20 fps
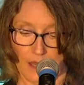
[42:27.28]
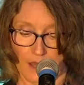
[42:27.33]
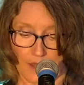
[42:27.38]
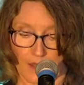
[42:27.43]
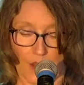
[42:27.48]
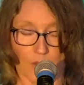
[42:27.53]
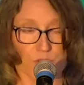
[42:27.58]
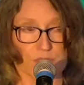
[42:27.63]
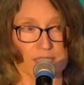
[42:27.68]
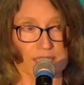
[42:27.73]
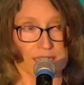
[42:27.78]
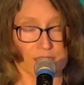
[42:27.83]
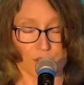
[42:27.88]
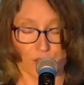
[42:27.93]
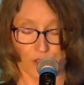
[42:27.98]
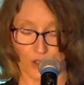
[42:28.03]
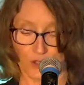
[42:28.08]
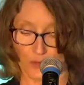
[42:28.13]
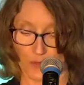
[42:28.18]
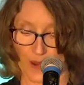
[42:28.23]
Those
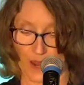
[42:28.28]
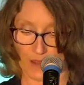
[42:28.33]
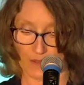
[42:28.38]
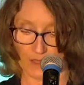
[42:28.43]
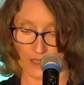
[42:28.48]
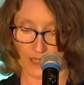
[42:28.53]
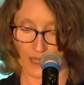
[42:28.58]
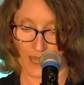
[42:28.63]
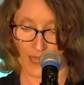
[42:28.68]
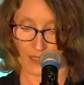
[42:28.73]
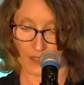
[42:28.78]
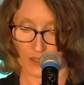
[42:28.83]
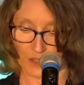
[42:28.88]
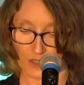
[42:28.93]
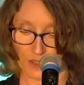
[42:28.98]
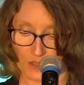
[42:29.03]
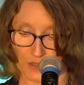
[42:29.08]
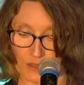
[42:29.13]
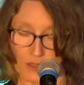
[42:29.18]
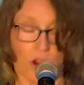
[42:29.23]
leaders surrounding
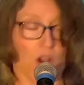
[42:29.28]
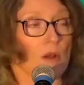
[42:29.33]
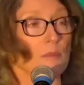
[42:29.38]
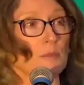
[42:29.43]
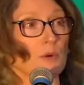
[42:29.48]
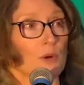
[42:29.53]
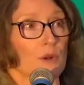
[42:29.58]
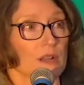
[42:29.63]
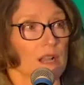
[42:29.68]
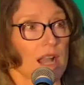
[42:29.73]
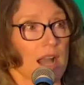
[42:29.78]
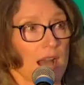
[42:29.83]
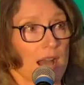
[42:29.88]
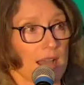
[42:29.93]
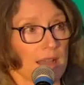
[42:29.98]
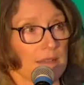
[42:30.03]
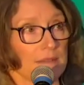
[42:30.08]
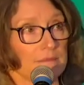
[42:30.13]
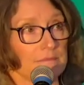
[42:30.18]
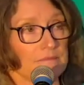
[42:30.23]
Esther or
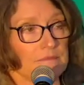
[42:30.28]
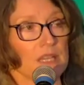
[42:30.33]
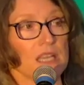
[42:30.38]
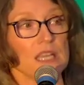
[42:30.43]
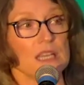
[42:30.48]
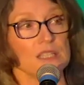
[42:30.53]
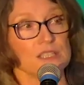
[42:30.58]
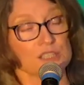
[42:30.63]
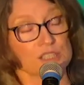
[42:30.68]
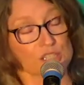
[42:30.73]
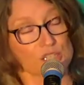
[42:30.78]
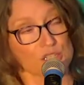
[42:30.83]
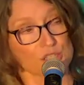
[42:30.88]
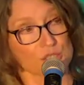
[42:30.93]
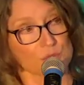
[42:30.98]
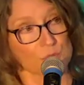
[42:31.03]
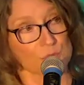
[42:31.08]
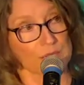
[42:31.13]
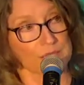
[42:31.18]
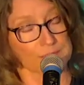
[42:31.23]
Mordecai he's the
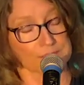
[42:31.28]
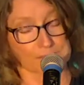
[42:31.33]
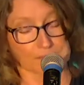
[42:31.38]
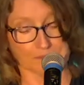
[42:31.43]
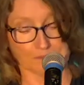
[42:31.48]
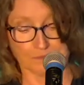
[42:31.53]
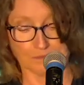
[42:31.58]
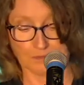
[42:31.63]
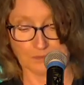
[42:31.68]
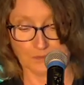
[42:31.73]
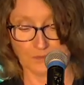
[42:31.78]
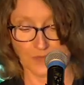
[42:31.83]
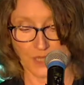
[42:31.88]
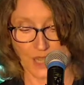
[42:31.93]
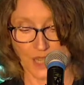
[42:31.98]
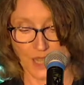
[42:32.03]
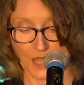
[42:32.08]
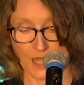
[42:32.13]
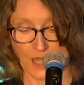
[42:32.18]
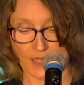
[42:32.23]
good one.
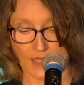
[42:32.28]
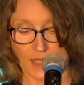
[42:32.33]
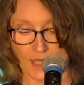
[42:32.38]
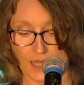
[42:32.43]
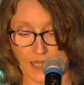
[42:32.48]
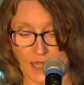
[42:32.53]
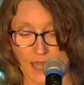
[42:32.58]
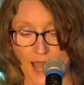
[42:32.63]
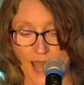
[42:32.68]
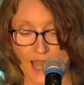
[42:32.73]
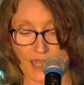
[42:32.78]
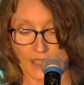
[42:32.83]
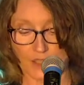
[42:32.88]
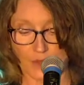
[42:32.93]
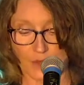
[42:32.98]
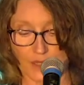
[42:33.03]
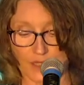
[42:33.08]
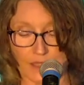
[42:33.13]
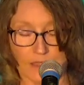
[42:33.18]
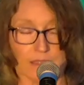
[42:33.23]
King
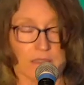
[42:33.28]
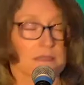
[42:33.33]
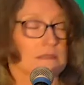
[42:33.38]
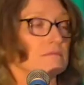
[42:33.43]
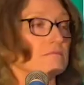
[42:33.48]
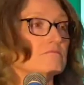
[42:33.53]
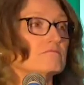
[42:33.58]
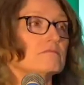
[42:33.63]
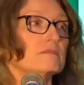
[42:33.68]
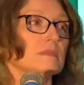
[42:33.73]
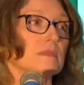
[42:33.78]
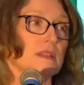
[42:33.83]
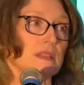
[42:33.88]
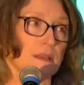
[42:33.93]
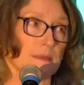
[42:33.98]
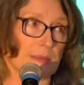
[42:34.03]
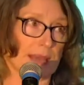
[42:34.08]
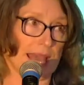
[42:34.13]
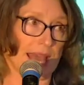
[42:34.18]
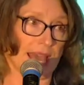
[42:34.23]
Ahasuerus,
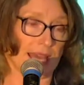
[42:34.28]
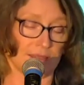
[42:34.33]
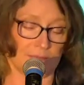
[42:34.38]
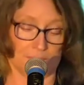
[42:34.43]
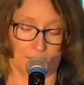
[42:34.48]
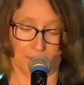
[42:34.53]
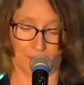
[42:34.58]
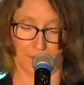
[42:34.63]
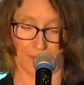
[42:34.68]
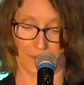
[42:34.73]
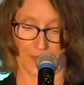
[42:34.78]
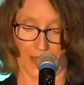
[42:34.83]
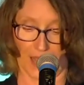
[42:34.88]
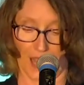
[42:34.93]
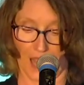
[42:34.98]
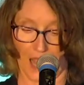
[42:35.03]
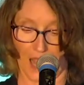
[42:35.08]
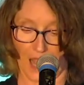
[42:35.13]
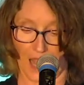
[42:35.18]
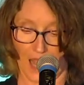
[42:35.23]
the bad,
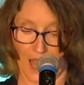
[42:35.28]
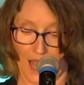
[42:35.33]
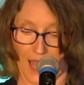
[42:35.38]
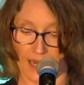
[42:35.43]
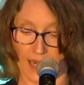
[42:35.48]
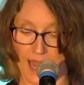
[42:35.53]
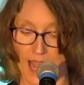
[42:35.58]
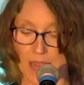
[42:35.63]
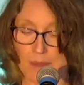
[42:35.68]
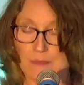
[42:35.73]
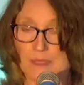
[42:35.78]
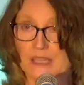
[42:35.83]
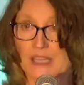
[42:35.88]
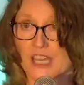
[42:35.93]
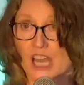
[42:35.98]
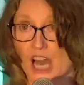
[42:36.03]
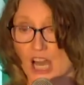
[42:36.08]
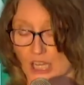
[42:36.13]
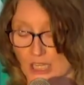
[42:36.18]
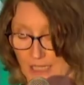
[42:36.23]
and Haman,
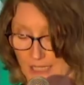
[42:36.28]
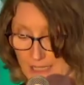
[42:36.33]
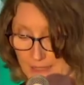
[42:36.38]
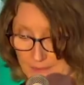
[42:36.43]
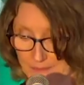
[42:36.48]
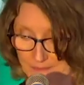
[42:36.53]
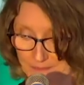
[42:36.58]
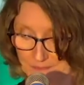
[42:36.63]
the ugly.